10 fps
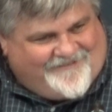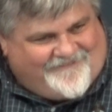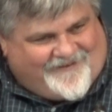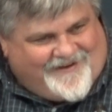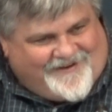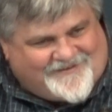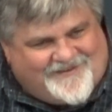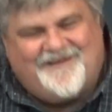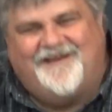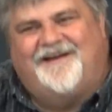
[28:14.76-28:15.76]
All right.
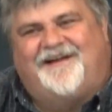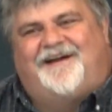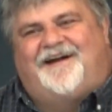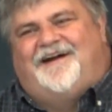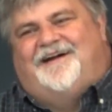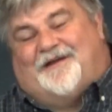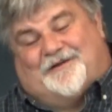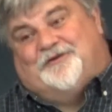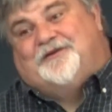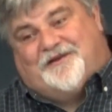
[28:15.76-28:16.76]
Uh,
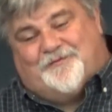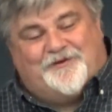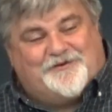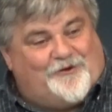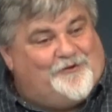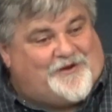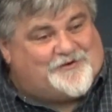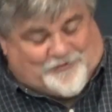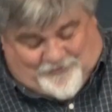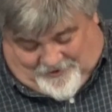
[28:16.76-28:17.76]
you need to be told not
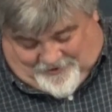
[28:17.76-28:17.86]
to drink